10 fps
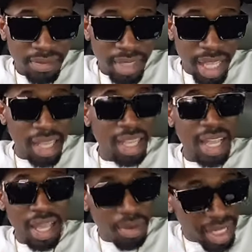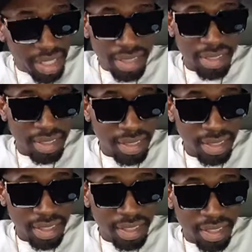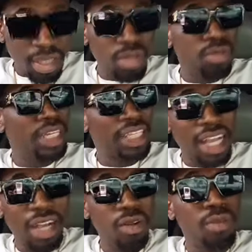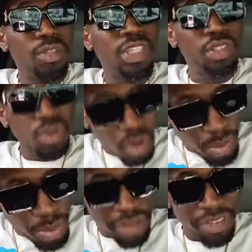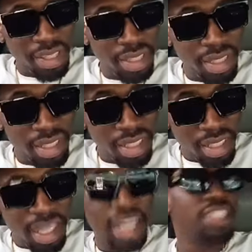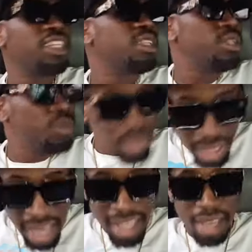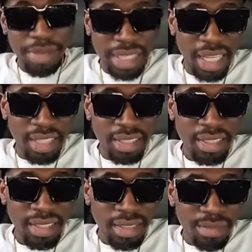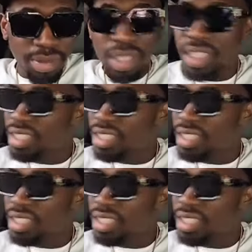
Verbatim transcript: and gone with. So the woman gone home with no profit, and she lose her capital. Police